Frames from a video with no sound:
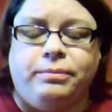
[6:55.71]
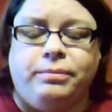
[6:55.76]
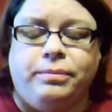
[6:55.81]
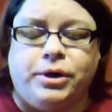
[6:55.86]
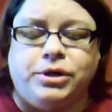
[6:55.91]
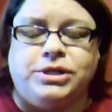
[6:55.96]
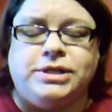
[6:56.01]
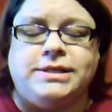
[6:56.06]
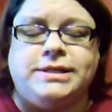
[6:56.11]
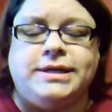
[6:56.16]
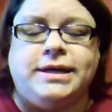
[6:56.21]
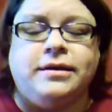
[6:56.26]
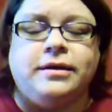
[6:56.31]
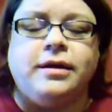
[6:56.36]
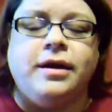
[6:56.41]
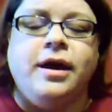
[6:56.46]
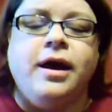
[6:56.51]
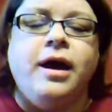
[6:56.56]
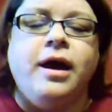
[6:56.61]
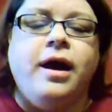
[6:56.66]
purchase it
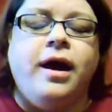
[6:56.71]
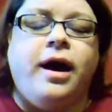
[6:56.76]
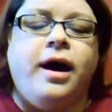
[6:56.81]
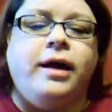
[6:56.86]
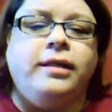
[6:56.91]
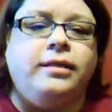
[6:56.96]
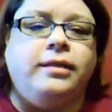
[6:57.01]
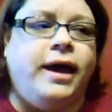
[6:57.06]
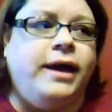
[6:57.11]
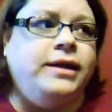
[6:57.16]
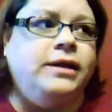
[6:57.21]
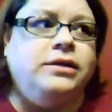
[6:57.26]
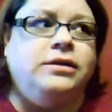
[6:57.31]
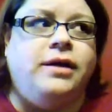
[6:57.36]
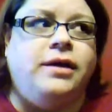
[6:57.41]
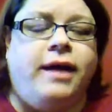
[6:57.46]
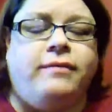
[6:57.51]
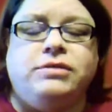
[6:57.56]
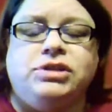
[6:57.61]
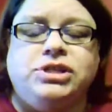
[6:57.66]
online
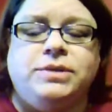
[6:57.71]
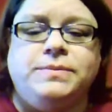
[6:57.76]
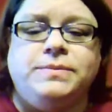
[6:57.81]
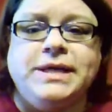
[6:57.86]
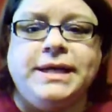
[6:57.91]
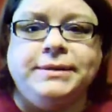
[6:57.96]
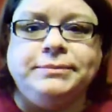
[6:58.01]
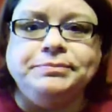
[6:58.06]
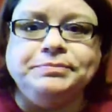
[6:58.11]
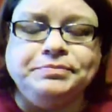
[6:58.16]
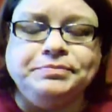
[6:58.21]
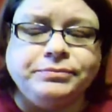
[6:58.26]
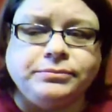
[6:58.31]
and have it shipped in.